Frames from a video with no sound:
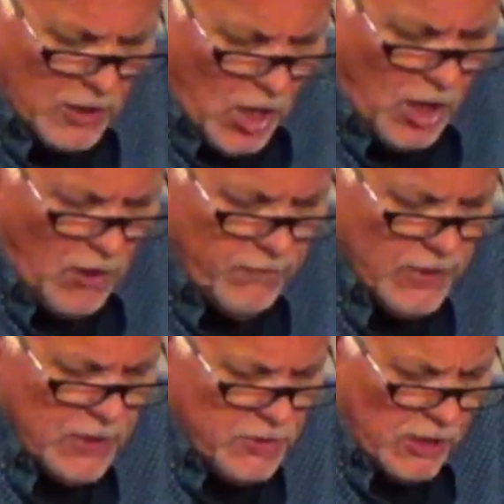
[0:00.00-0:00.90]
love
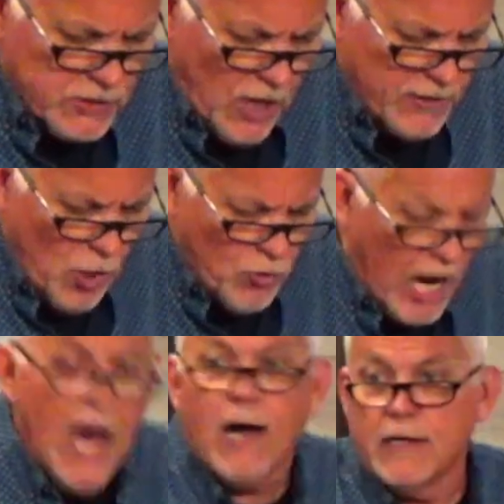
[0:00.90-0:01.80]
does not know
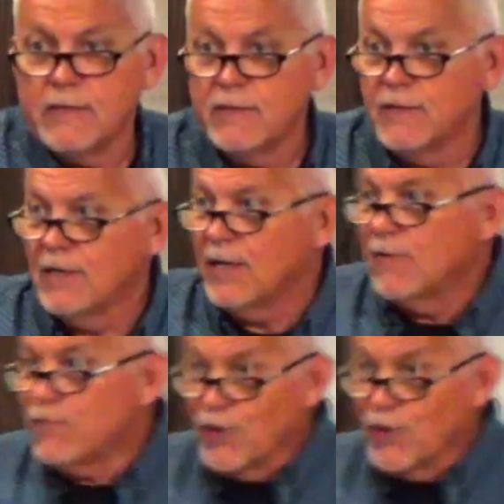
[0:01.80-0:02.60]
God, for